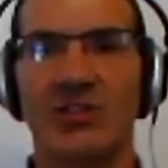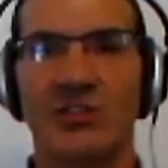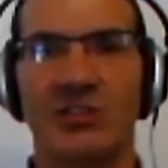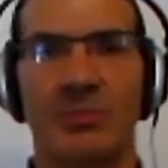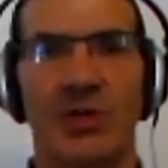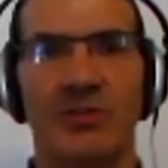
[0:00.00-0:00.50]
I
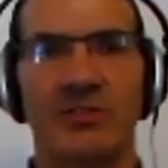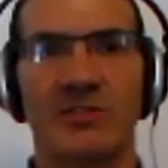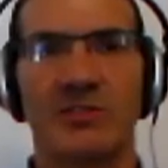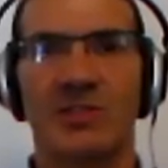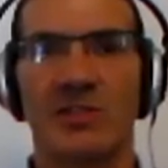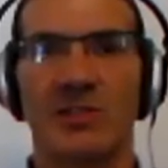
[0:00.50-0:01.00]

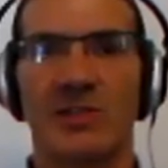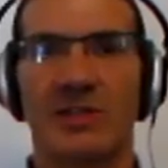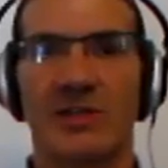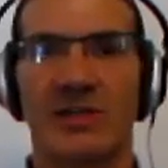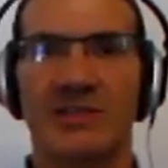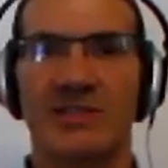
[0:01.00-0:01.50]
suppose,
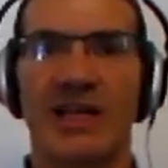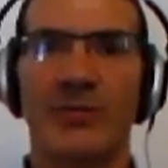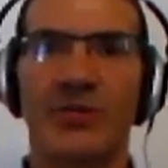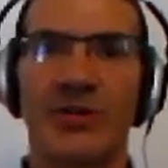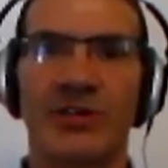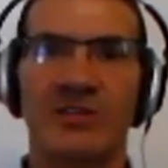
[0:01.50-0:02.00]
in
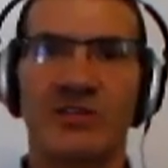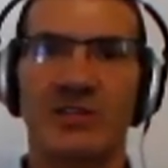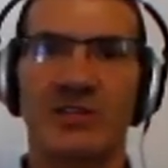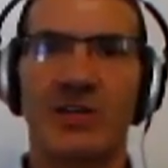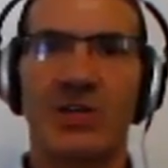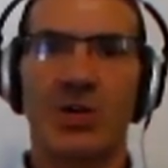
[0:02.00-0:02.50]
summary,
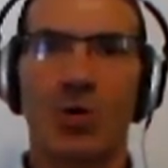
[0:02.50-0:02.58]
it's